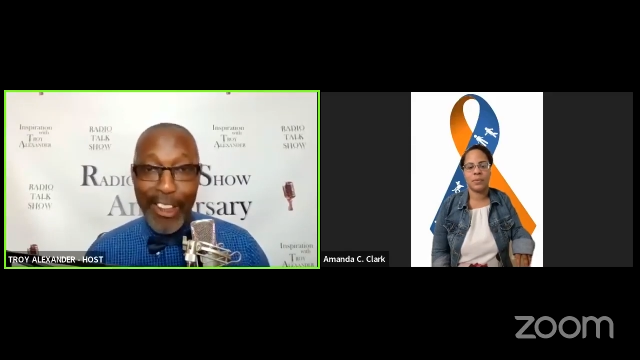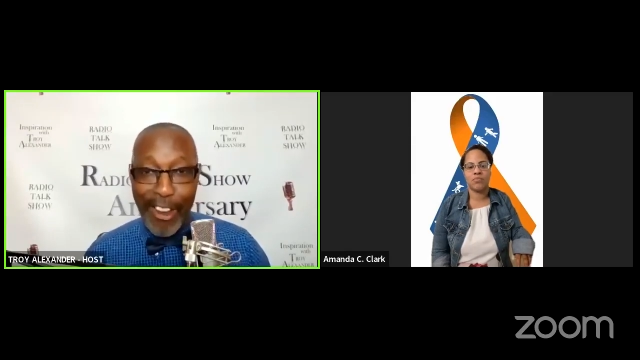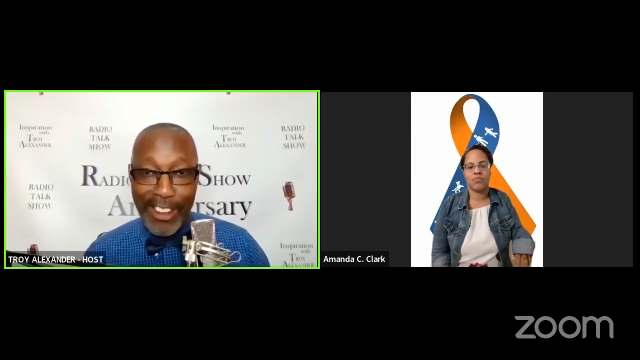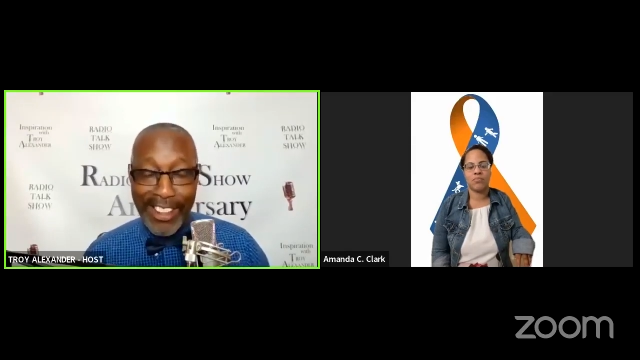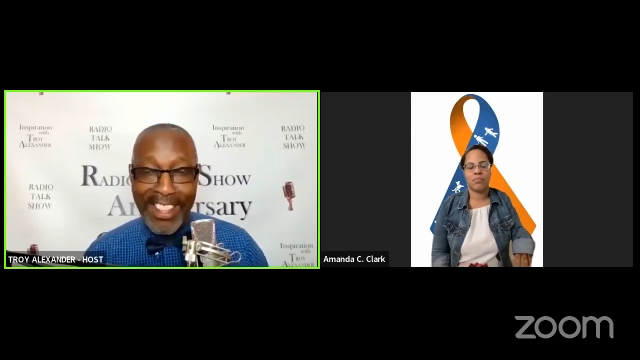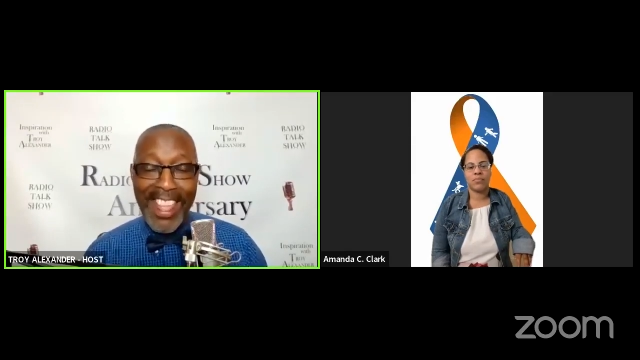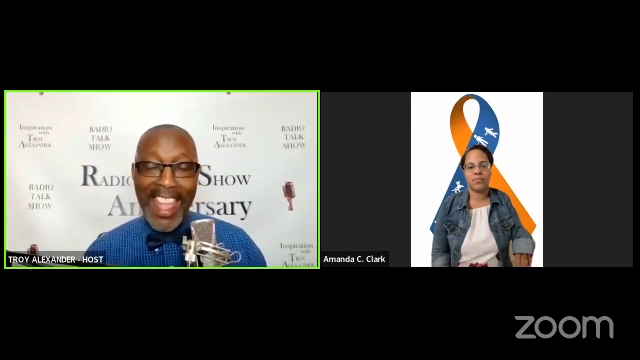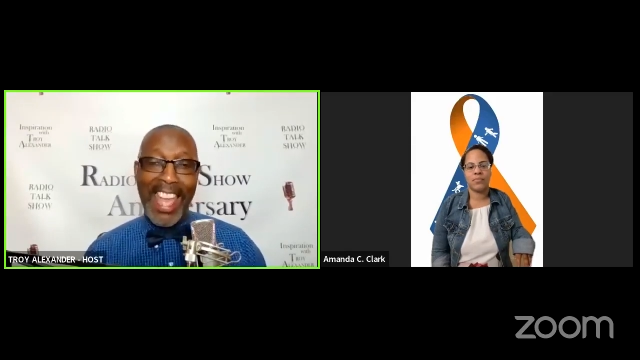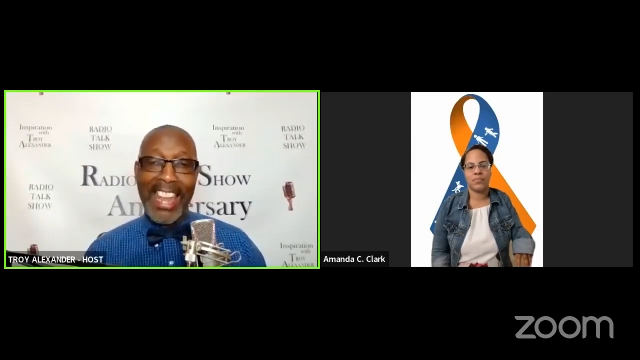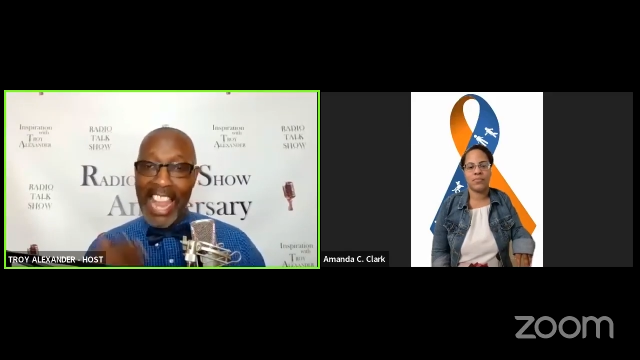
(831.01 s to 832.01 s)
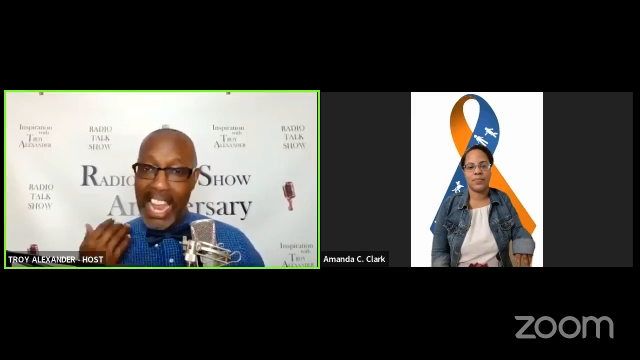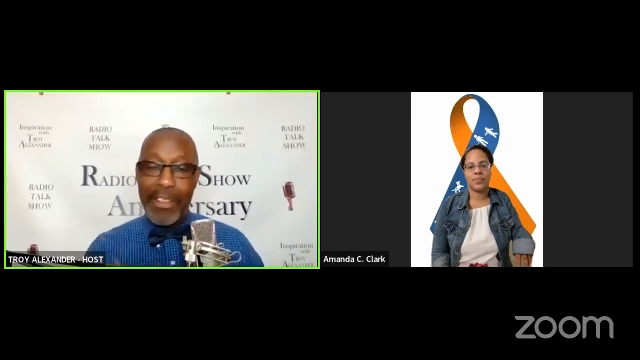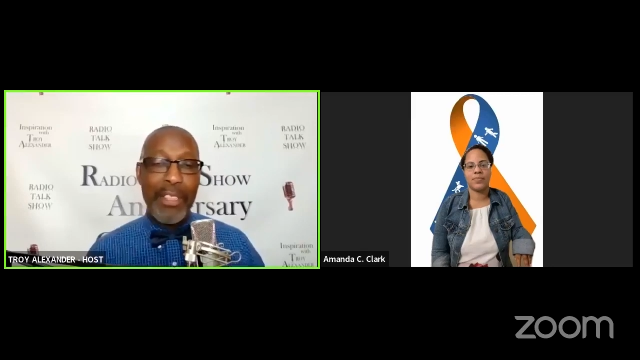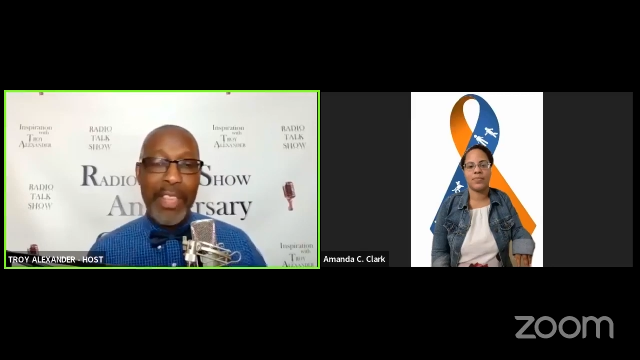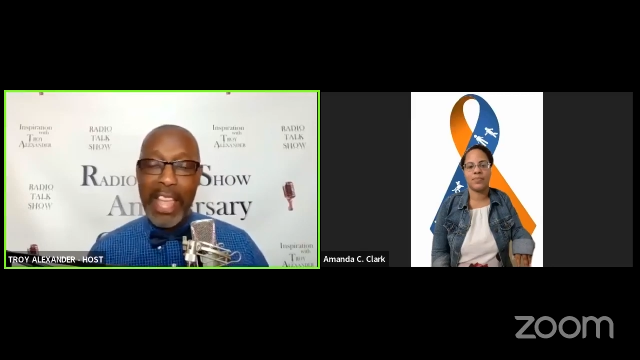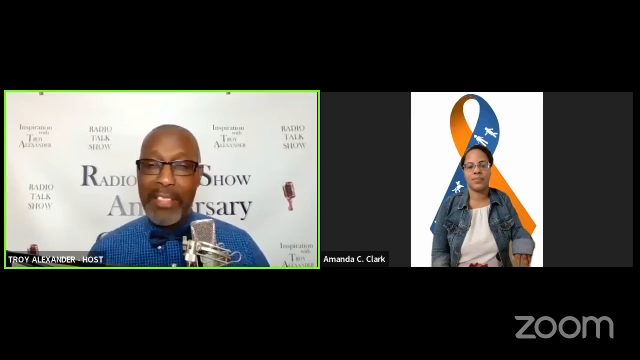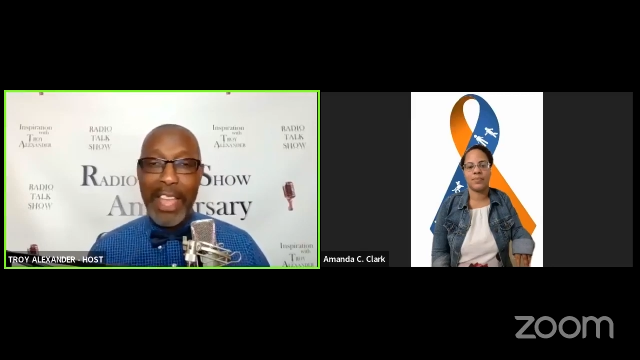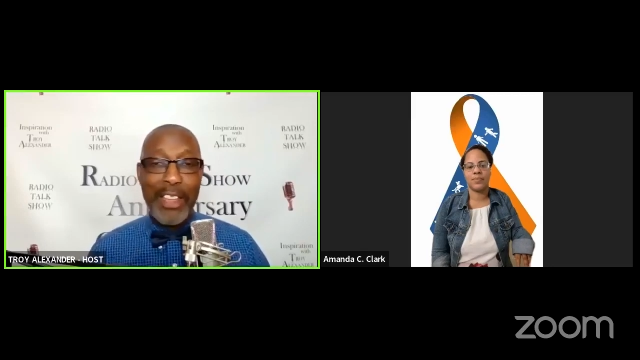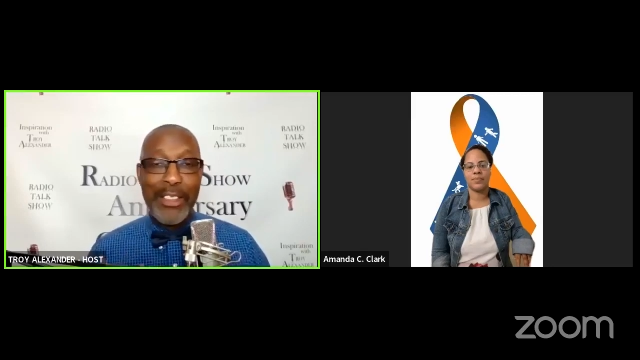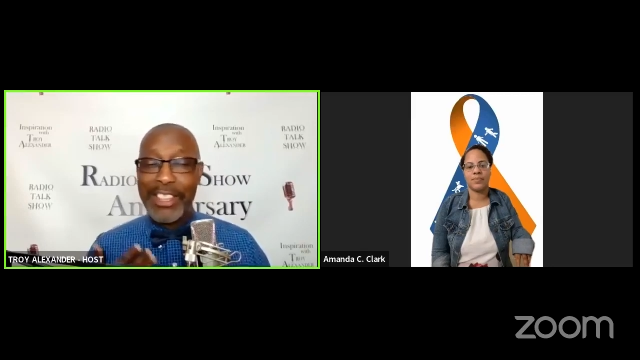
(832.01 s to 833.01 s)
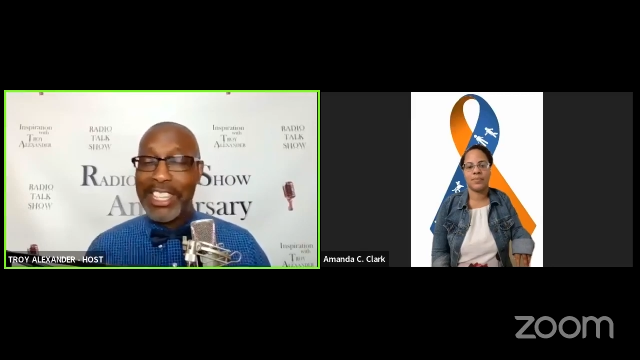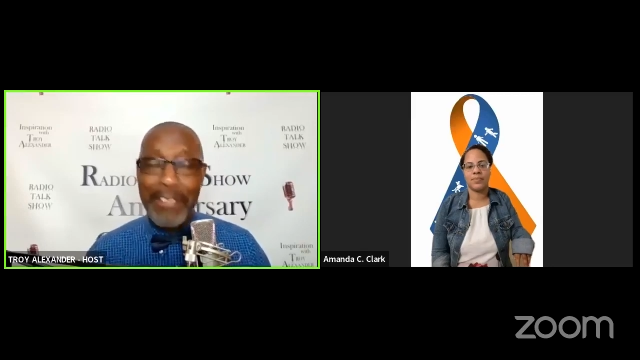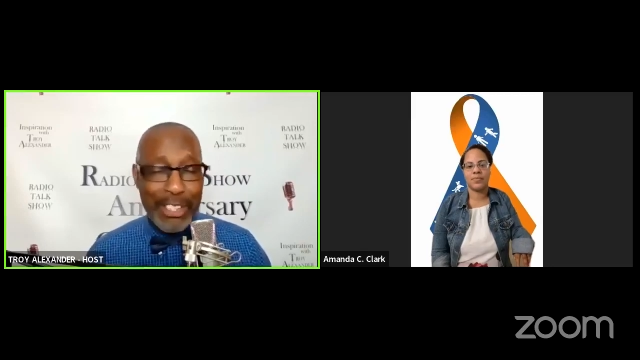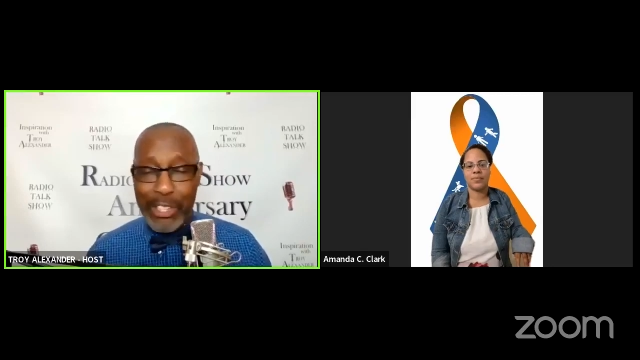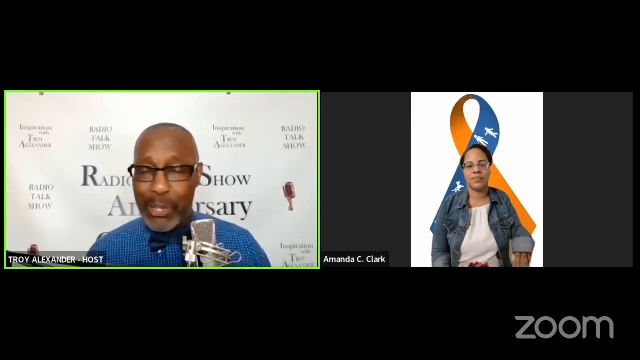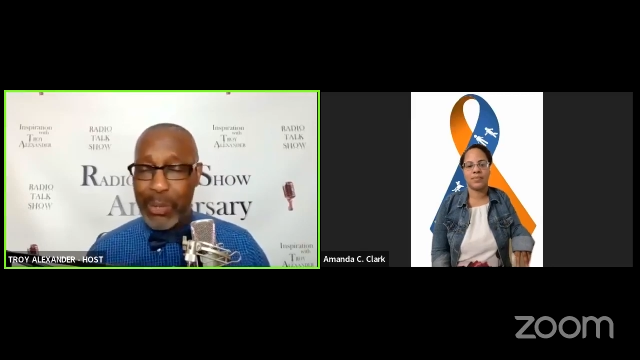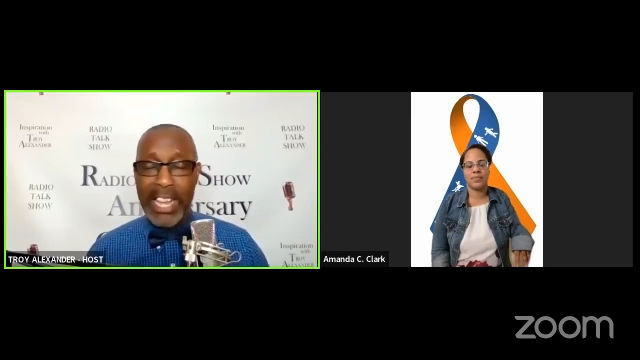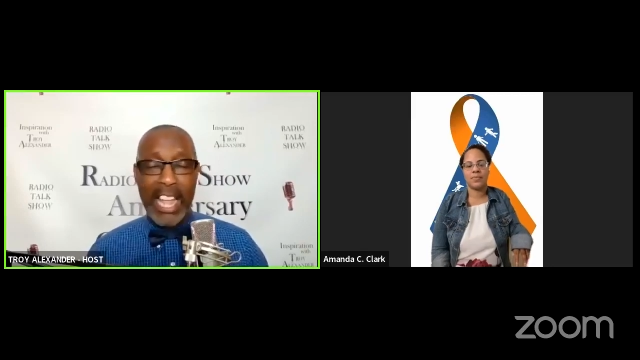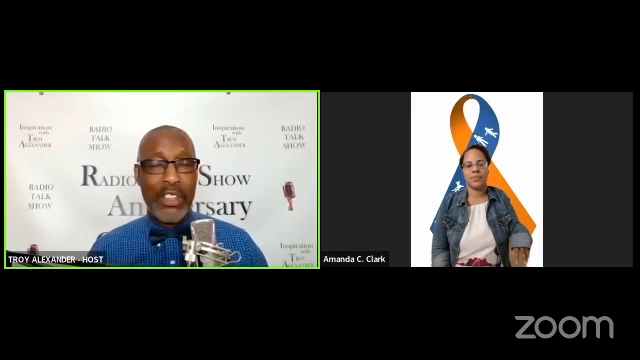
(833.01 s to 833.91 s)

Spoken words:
Clark, and everything that you're giving to it,